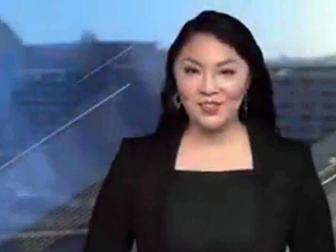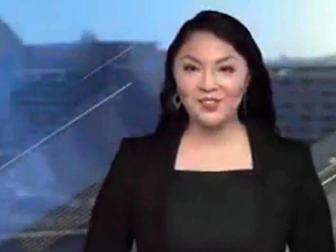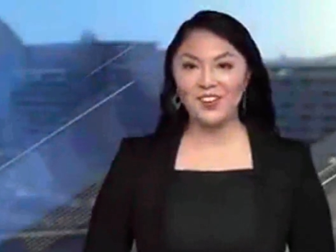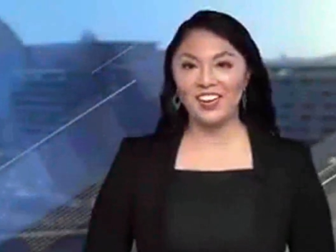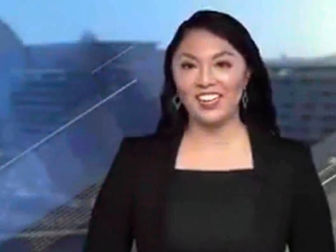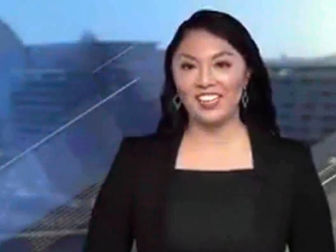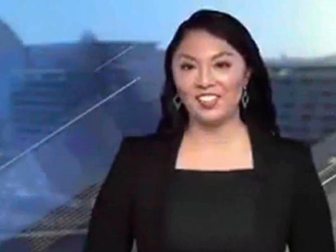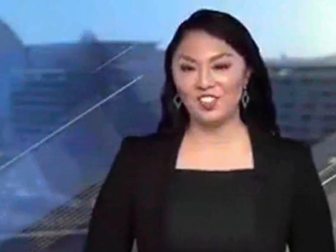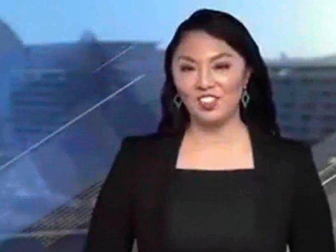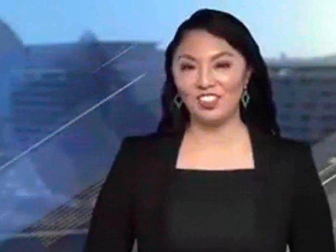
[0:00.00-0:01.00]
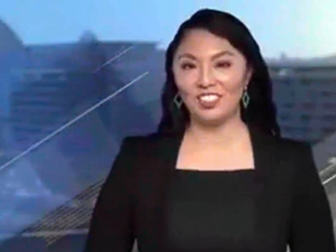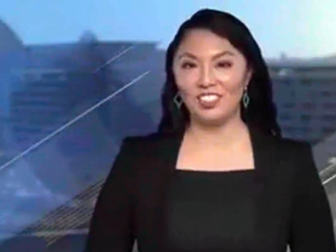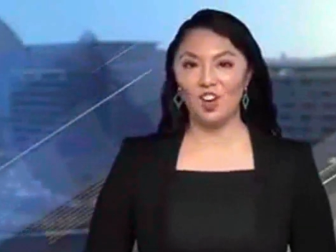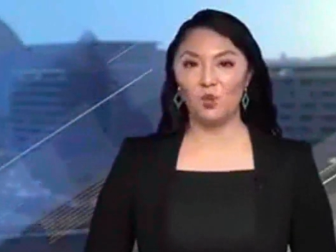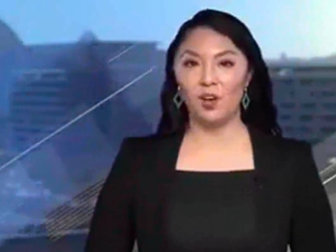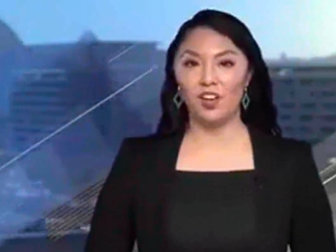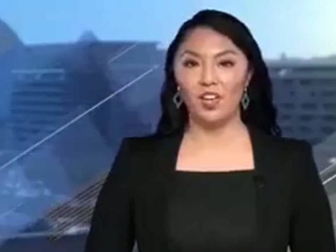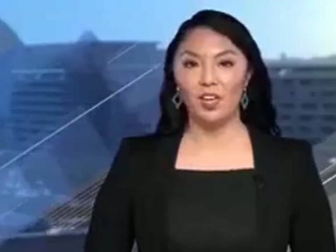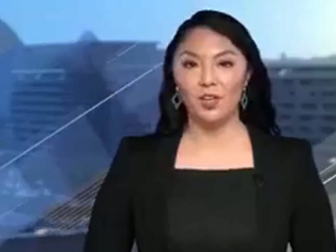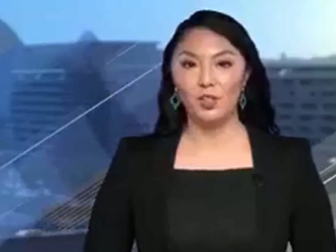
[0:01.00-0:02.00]
for the Finance News Network.
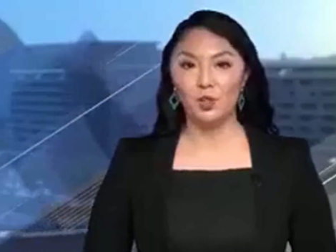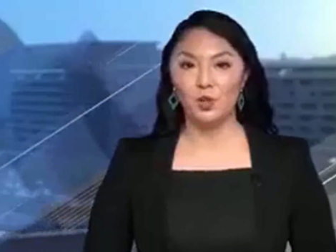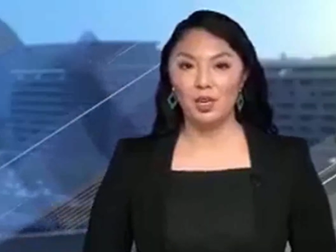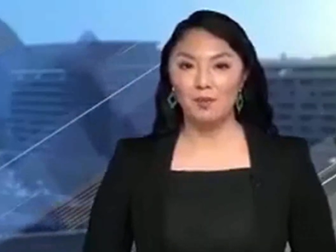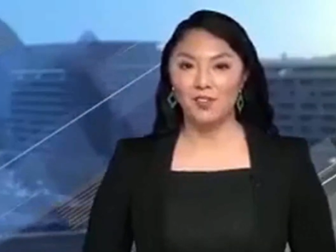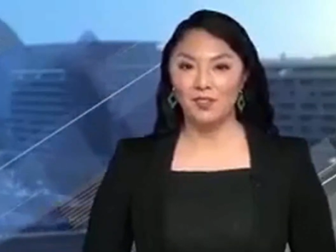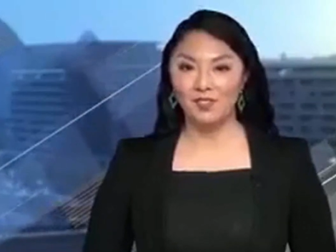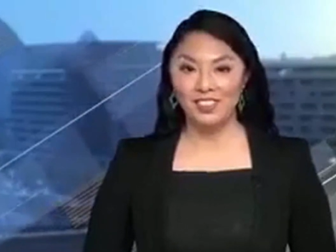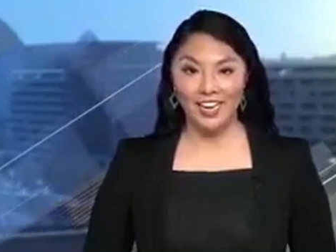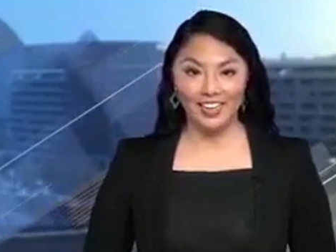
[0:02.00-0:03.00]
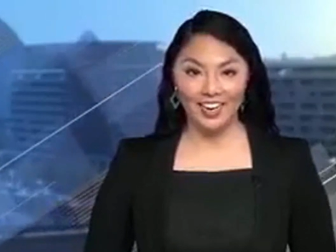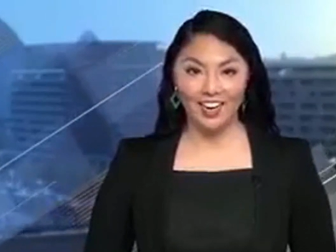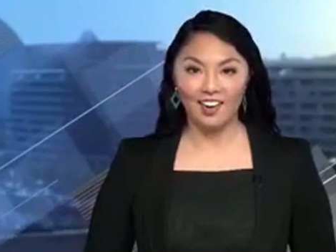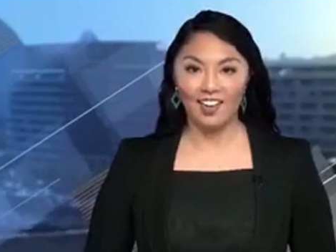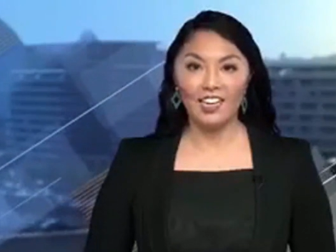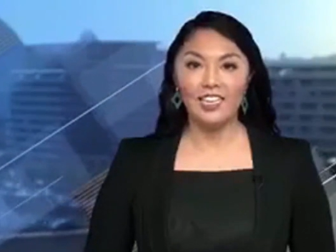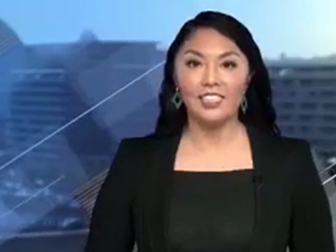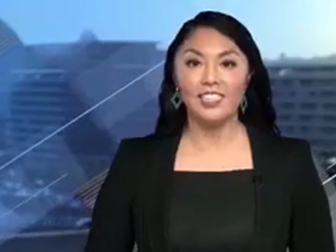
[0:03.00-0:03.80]
Joining me from Danakali is